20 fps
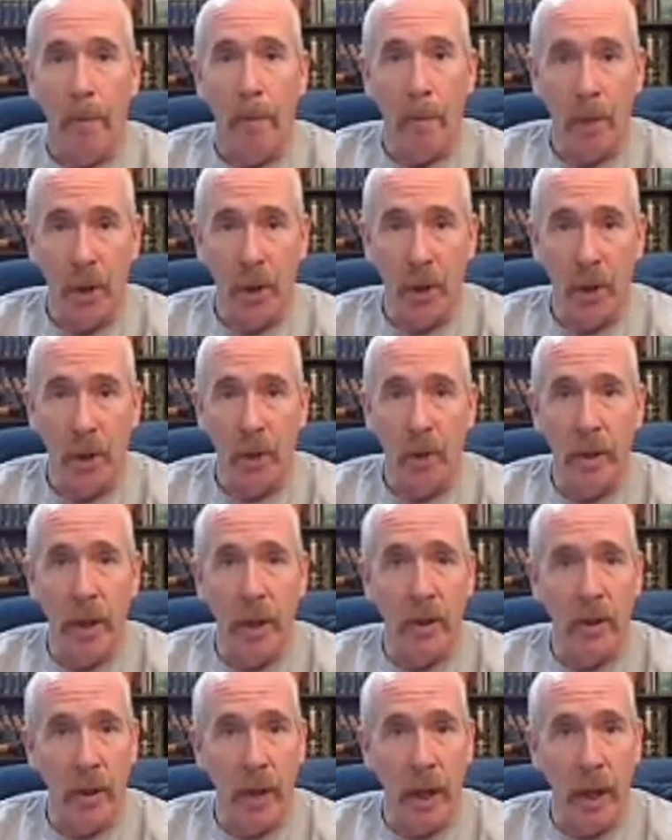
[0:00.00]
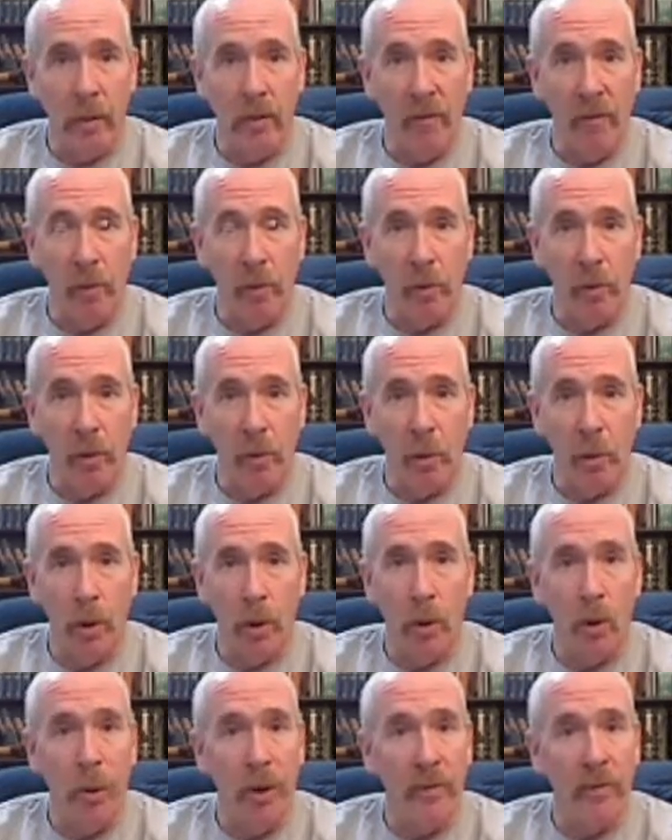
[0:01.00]
Basically, under California law,
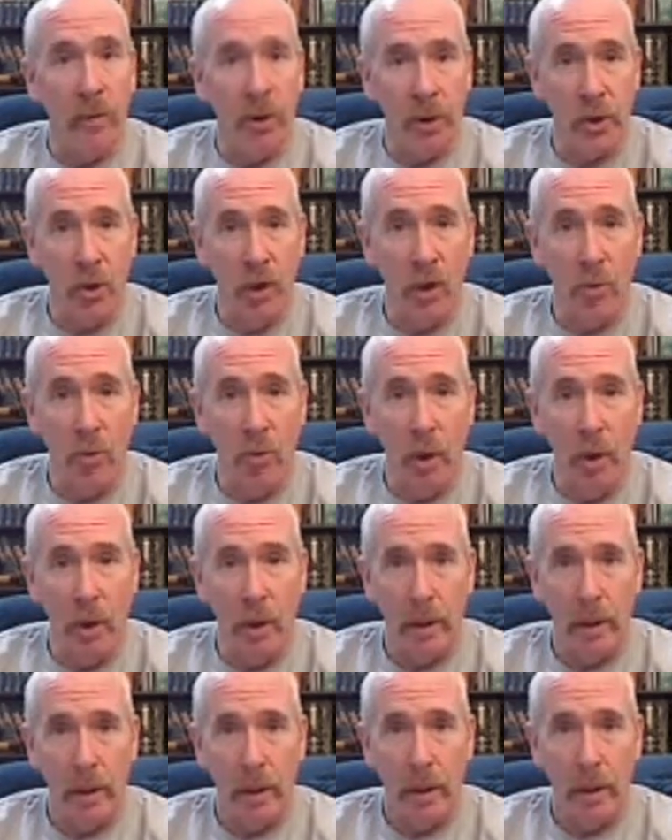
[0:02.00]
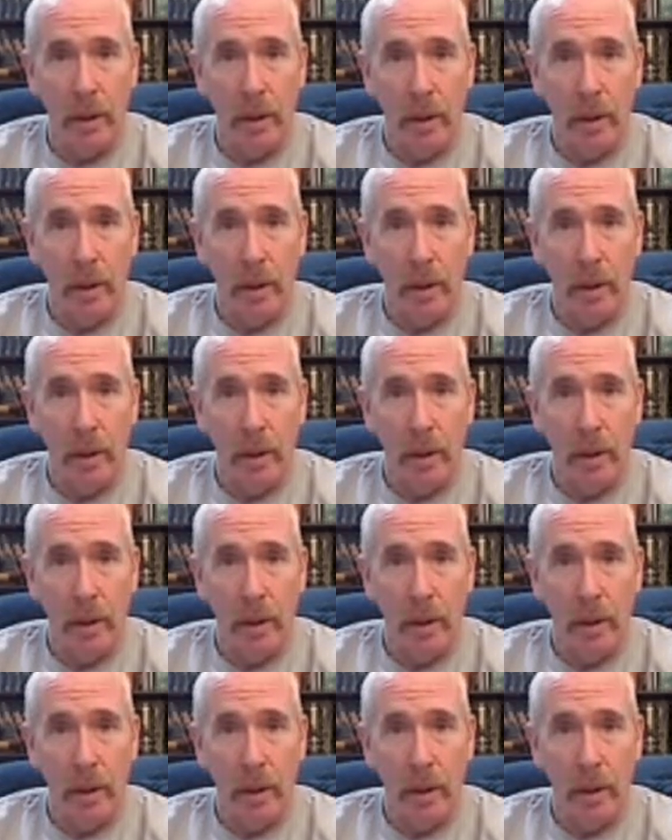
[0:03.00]
you have the same right